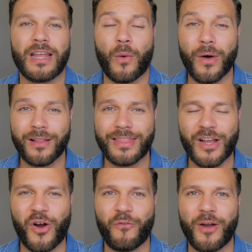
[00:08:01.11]
And I want to
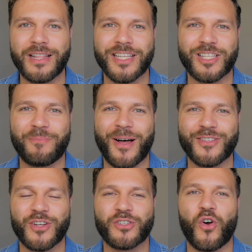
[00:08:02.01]
thank our friends and
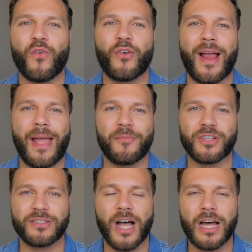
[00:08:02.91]
sponsors over at
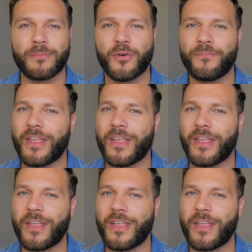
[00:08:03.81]
Amazon's Audible.